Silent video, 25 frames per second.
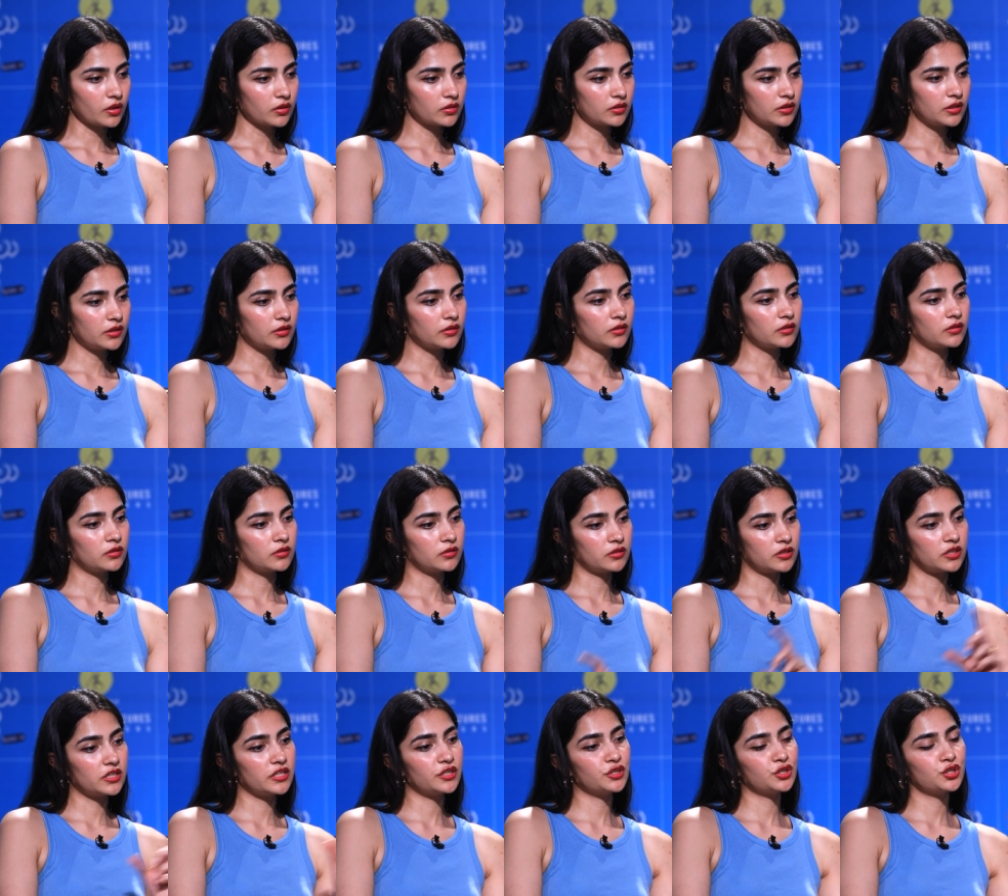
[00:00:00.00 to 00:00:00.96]
the
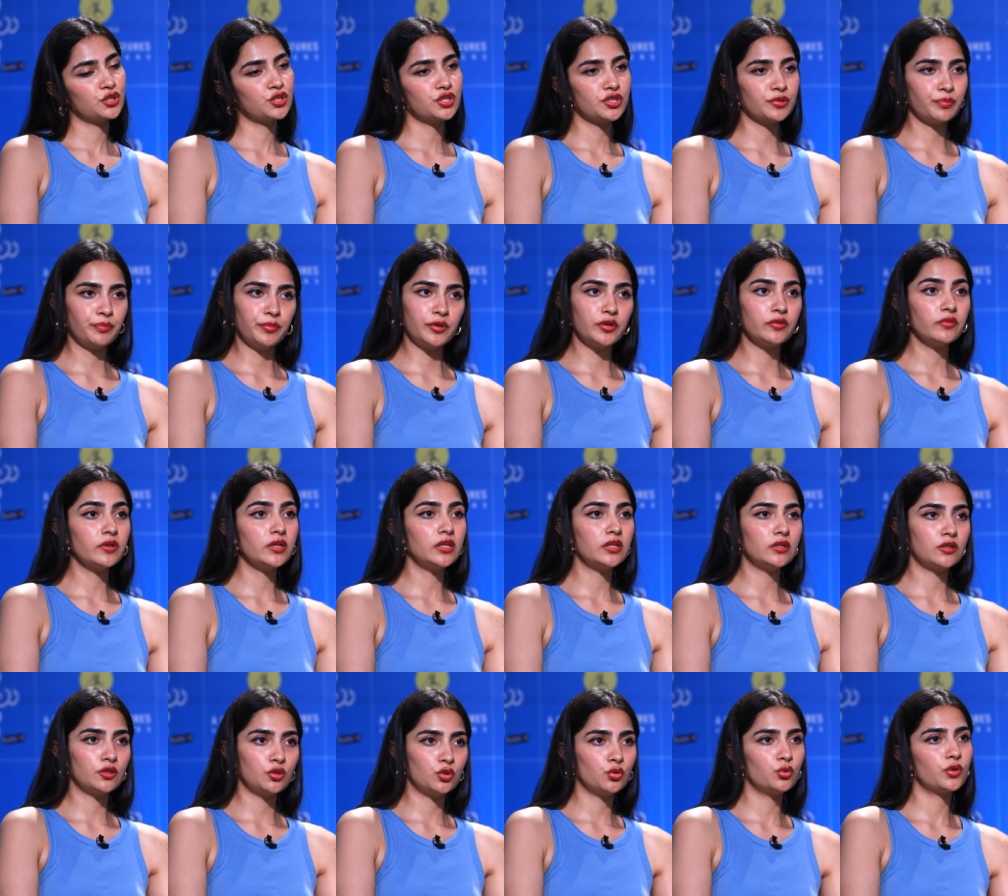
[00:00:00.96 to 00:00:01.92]
relationship between
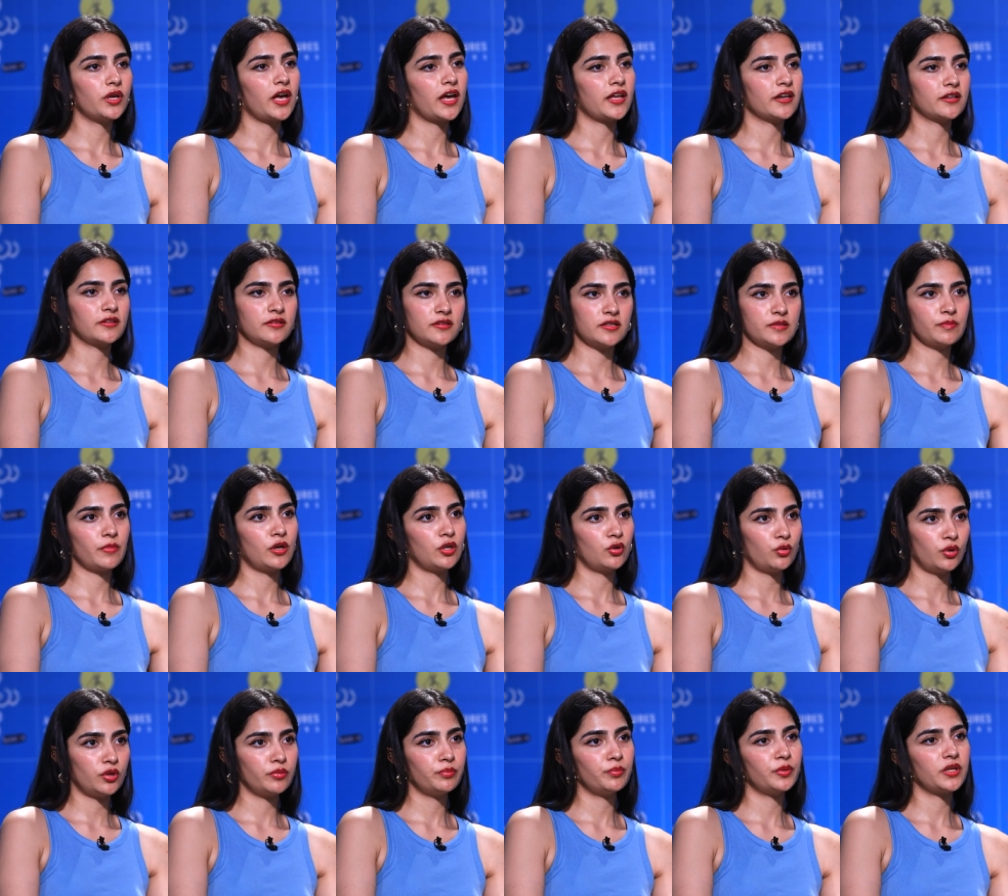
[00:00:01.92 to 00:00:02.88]
the two characters, Manu
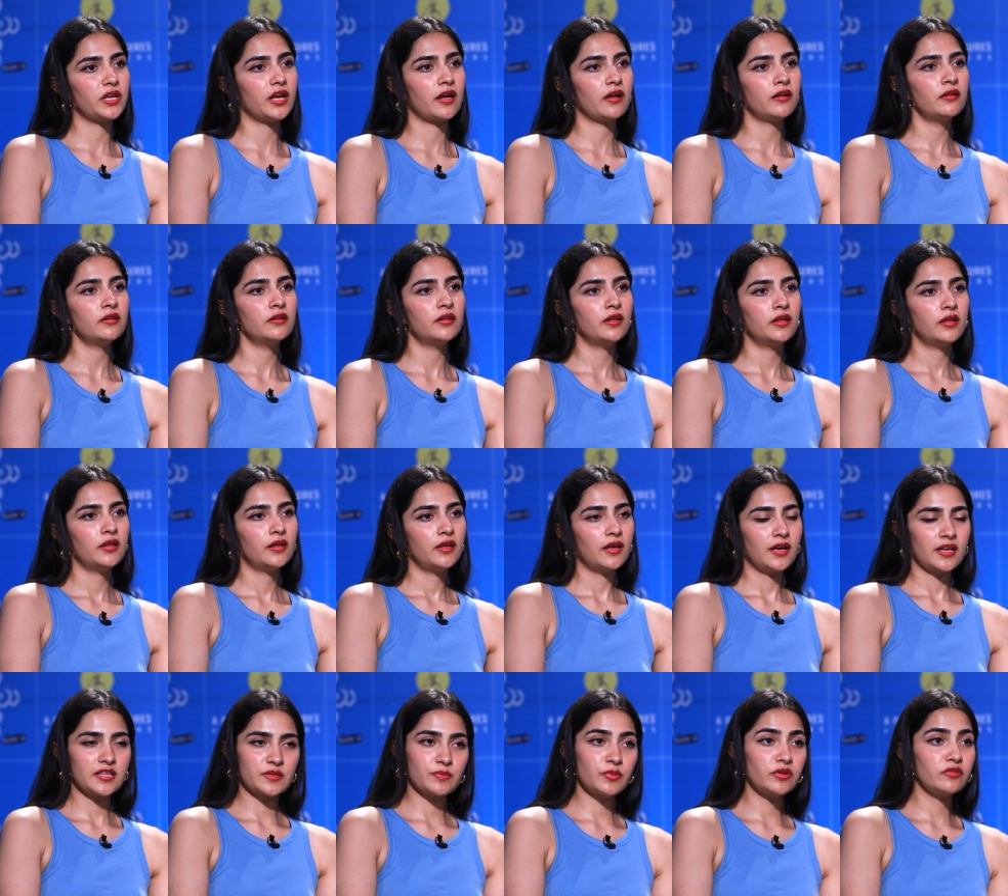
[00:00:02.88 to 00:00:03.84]
and Priya,
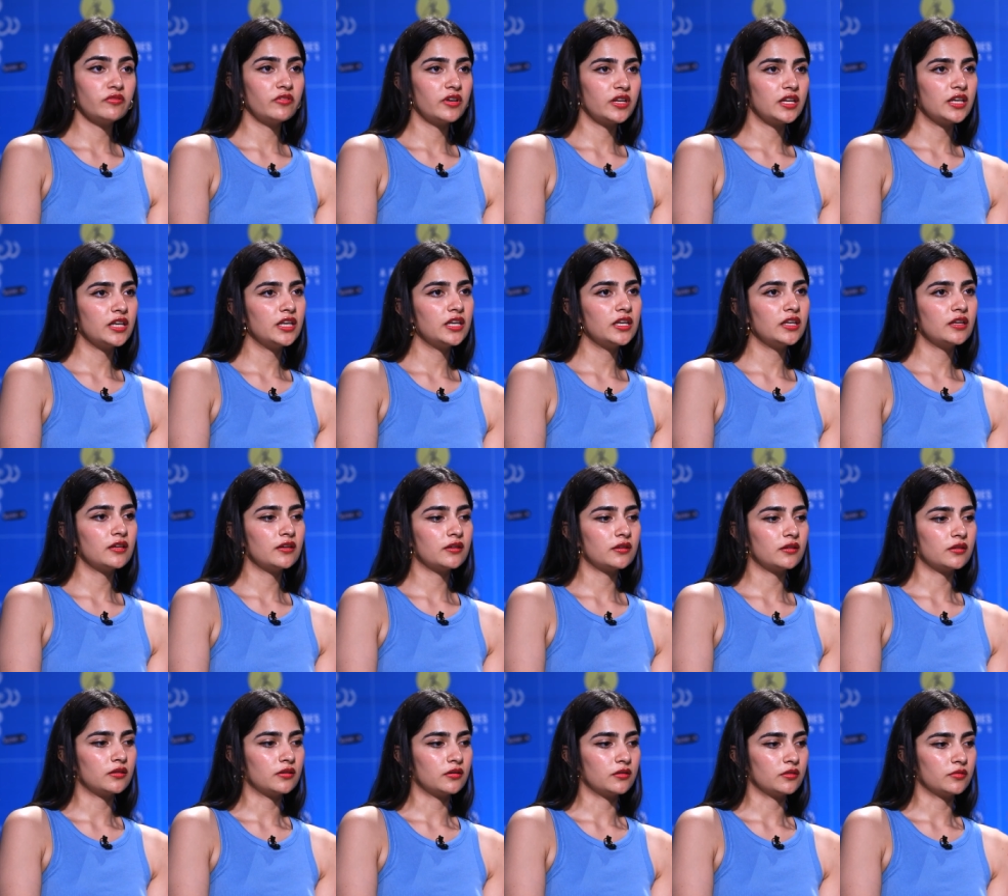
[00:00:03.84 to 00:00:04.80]
has been very.
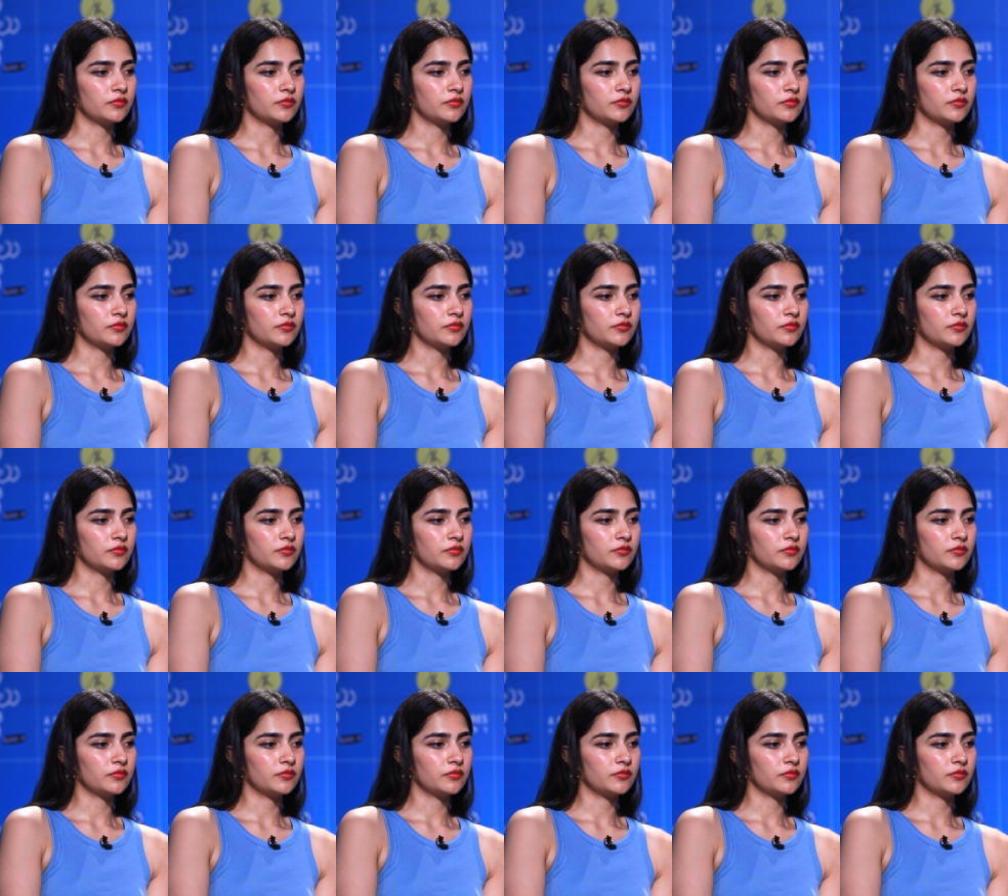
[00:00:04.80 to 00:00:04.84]
Uh,